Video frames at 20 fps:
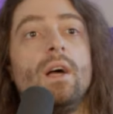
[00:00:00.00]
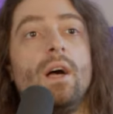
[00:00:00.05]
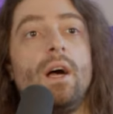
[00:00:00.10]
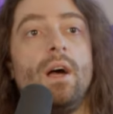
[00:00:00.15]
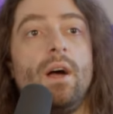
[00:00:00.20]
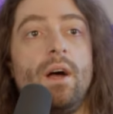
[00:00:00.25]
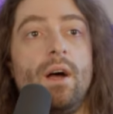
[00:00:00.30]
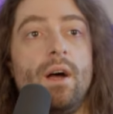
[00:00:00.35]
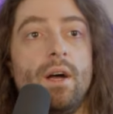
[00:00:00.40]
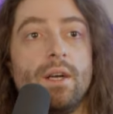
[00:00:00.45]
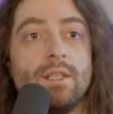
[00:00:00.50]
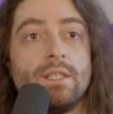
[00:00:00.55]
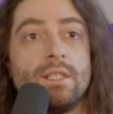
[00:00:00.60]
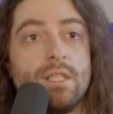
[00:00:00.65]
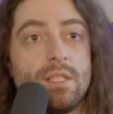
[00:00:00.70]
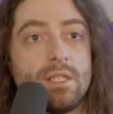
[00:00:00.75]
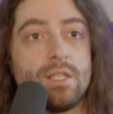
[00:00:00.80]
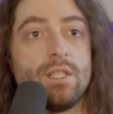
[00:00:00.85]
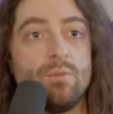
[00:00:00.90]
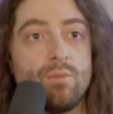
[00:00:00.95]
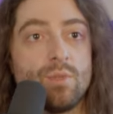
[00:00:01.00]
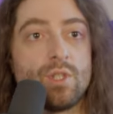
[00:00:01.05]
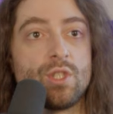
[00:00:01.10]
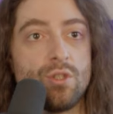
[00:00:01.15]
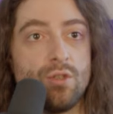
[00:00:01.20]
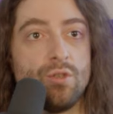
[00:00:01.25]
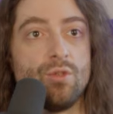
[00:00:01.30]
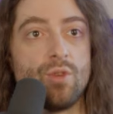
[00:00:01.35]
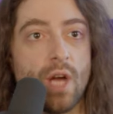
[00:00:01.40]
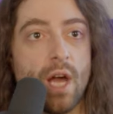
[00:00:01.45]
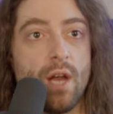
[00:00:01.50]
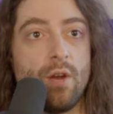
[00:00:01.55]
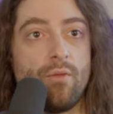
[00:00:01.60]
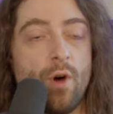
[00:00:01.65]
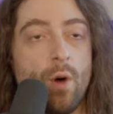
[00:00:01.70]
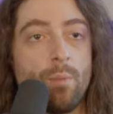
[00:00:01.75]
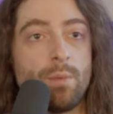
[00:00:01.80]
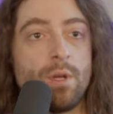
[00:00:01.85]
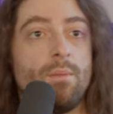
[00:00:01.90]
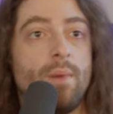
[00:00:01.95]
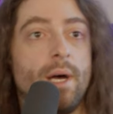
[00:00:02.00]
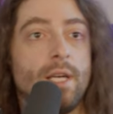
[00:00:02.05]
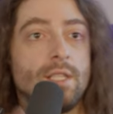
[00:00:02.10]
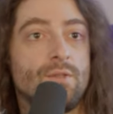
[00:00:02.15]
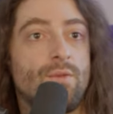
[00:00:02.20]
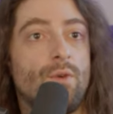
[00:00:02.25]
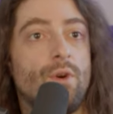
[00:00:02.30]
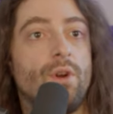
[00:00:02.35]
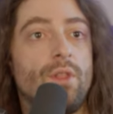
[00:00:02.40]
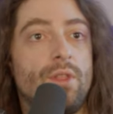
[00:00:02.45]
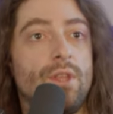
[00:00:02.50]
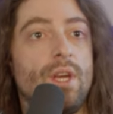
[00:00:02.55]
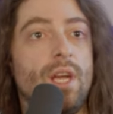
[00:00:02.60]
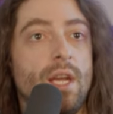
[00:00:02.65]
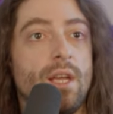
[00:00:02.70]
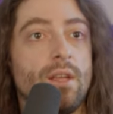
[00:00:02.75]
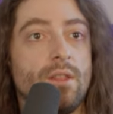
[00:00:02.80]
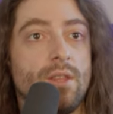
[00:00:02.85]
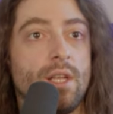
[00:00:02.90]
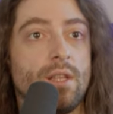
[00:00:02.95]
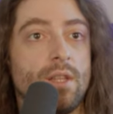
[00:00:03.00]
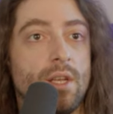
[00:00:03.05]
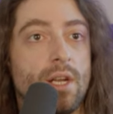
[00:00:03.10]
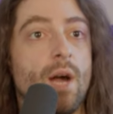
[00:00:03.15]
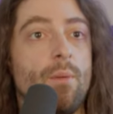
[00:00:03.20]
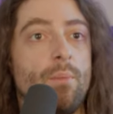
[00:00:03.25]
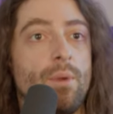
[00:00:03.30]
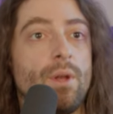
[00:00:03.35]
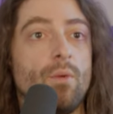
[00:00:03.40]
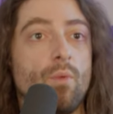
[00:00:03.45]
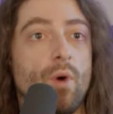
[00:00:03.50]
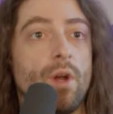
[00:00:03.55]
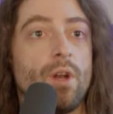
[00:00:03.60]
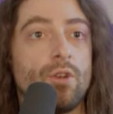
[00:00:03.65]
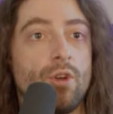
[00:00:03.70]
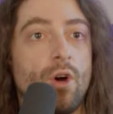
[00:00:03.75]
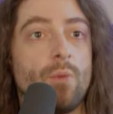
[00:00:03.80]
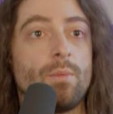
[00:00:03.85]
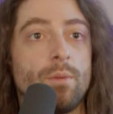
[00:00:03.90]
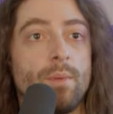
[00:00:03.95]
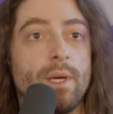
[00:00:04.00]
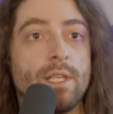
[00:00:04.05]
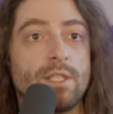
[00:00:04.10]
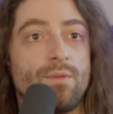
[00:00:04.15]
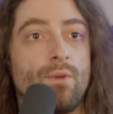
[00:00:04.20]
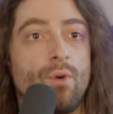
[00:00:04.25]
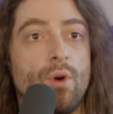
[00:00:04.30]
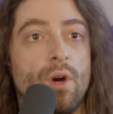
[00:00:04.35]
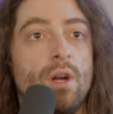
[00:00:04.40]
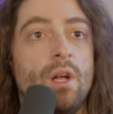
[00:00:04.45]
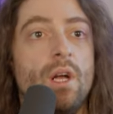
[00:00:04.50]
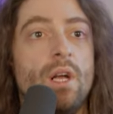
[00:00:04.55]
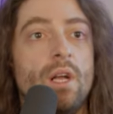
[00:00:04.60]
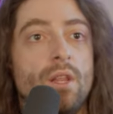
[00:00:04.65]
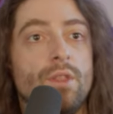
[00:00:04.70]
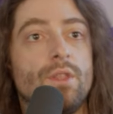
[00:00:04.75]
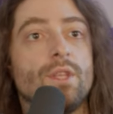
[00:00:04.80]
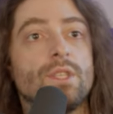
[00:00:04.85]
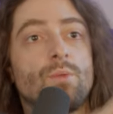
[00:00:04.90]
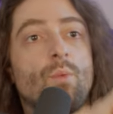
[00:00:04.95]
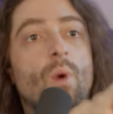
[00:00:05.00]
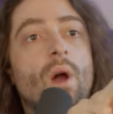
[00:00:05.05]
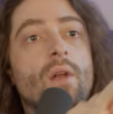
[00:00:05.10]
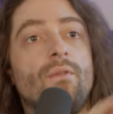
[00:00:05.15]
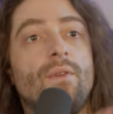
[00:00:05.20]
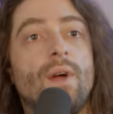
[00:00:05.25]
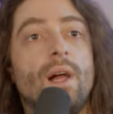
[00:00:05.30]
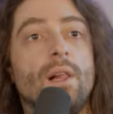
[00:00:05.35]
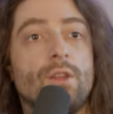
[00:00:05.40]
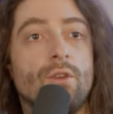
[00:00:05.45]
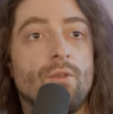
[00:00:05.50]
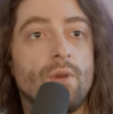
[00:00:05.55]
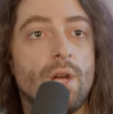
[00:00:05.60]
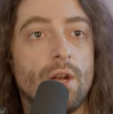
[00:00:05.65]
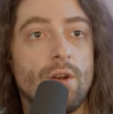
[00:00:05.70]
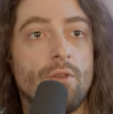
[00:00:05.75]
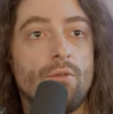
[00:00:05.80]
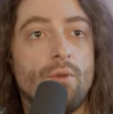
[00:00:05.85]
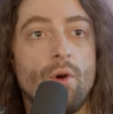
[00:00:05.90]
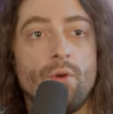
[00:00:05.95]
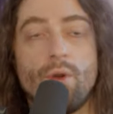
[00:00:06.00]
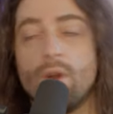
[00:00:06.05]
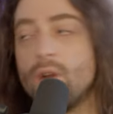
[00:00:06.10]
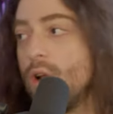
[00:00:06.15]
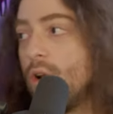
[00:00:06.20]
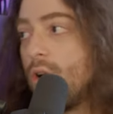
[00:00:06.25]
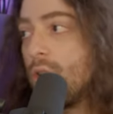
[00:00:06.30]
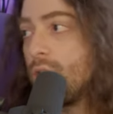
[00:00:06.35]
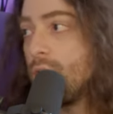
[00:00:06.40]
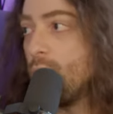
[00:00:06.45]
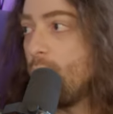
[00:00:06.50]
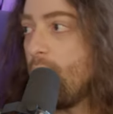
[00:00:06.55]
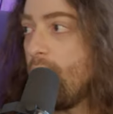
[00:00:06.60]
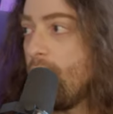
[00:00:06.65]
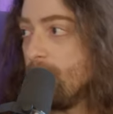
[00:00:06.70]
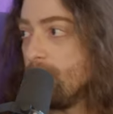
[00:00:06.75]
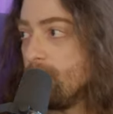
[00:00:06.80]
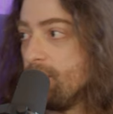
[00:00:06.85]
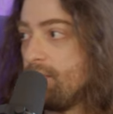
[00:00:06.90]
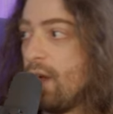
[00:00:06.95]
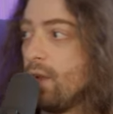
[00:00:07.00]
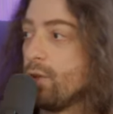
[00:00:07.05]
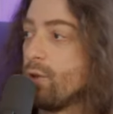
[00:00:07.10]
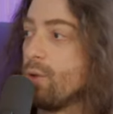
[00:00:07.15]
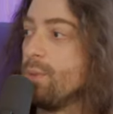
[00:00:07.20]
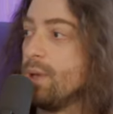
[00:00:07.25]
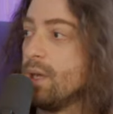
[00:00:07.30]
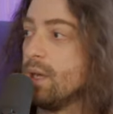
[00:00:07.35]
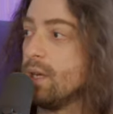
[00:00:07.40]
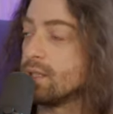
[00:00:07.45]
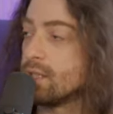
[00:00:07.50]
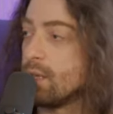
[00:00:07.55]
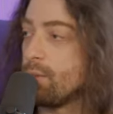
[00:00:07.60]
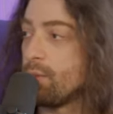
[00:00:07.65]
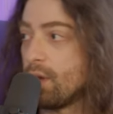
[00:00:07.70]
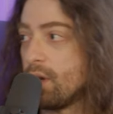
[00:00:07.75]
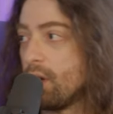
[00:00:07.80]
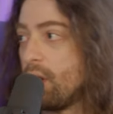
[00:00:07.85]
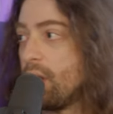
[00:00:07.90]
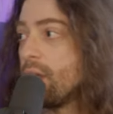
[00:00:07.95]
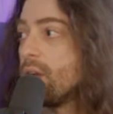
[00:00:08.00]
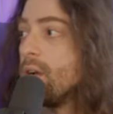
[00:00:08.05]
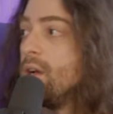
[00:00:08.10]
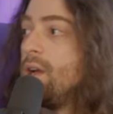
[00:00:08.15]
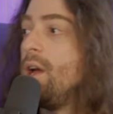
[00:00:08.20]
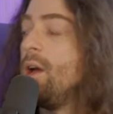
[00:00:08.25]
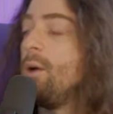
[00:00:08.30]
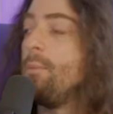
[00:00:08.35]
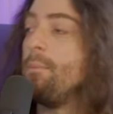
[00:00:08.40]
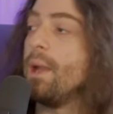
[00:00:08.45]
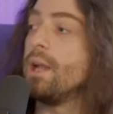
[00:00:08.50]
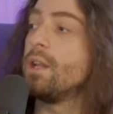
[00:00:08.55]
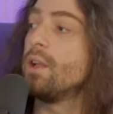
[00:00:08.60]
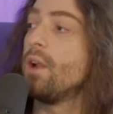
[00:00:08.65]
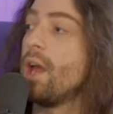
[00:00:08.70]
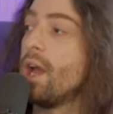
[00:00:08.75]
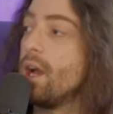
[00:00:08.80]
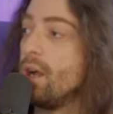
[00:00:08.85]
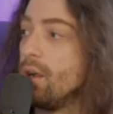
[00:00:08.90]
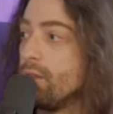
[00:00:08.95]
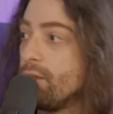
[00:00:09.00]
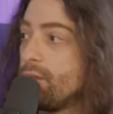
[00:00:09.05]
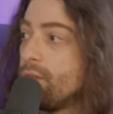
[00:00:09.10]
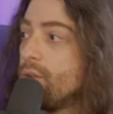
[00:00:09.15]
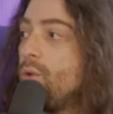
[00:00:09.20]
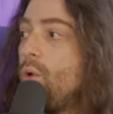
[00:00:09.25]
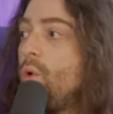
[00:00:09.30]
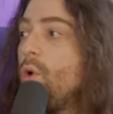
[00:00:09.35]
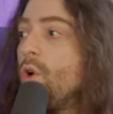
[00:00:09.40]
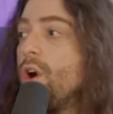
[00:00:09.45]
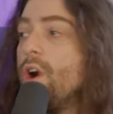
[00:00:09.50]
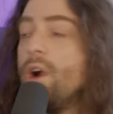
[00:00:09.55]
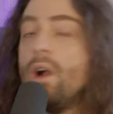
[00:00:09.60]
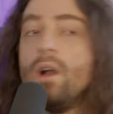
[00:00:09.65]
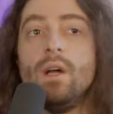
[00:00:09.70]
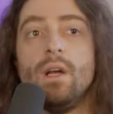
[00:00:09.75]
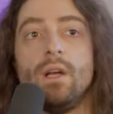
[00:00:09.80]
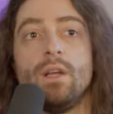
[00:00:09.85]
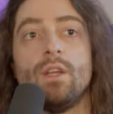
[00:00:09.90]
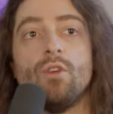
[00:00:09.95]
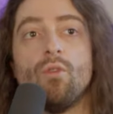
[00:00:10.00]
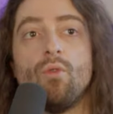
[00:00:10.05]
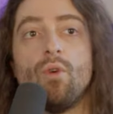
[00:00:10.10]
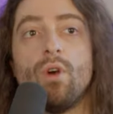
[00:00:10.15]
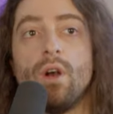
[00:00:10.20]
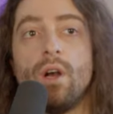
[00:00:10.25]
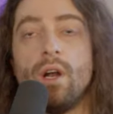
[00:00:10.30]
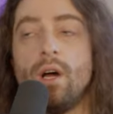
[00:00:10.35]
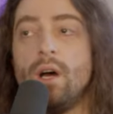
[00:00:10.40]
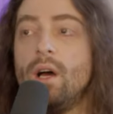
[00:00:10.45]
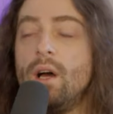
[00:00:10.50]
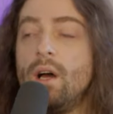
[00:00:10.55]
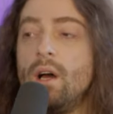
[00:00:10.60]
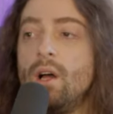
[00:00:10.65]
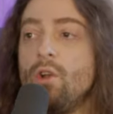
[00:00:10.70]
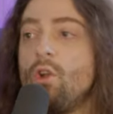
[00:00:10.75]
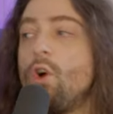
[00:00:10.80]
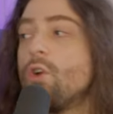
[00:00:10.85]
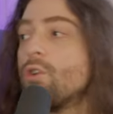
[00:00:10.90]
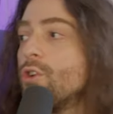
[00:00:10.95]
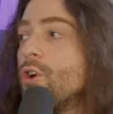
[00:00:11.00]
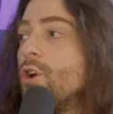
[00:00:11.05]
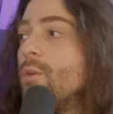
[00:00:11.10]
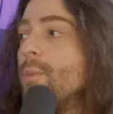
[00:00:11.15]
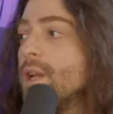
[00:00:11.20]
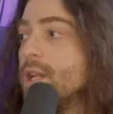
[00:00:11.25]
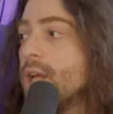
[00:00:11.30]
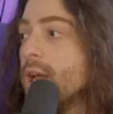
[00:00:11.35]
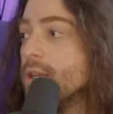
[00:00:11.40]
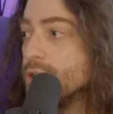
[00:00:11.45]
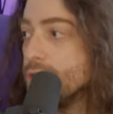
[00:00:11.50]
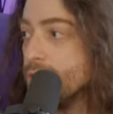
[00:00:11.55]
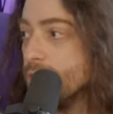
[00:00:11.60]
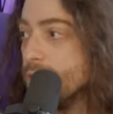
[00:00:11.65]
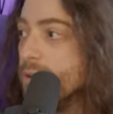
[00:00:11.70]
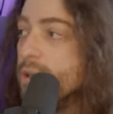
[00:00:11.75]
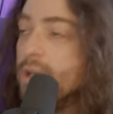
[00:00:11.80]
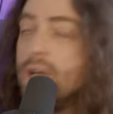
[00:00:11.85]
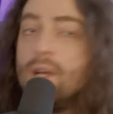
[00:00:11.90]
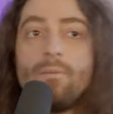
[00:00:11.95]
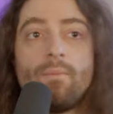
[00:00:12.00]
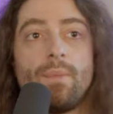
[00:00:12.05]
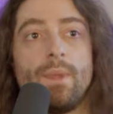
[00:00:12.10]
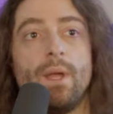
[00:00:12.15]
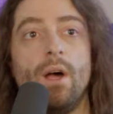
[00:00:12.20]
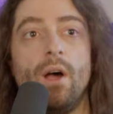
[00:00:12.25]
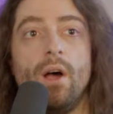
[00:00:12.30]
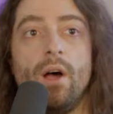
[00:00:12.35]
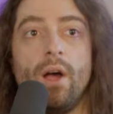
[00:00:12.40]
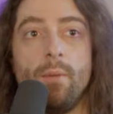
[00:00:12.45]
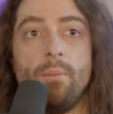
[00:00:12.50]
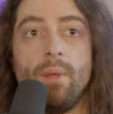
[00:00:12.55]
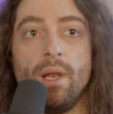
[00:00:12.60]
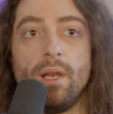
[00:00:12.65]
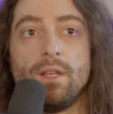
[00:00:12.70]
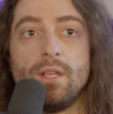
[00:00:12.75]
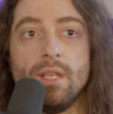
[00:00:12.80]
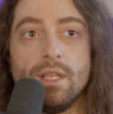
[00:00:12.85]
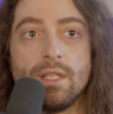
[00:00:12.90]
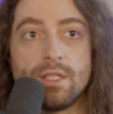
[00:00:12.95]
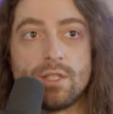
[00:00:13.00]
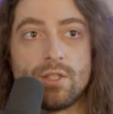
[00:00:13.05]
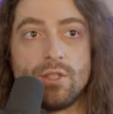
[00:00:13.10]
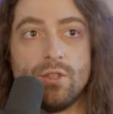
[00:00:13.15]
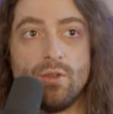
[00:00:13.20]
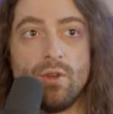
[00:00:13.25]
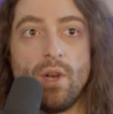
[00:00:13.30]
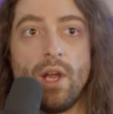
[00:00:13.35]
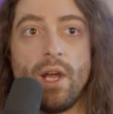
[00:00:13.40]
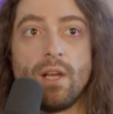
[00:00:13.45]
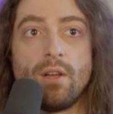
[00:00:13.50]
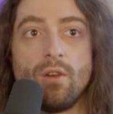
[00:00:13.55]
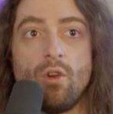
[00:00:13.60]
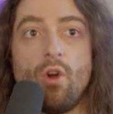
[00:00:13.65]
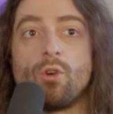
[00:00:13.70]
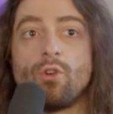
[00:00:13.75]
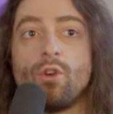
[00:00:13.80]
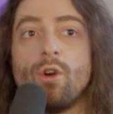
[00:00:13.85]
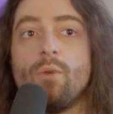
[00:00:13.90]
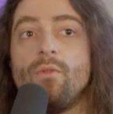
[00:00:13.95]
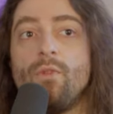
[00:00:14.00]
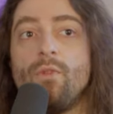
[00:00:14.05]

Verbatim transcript: uh, systems to kind of optimize for a thing that the company wanted to optimize for, this one value got eroded along the way. The value being something like mental health or your uh, long-term attention. Uh, abilities to like long-term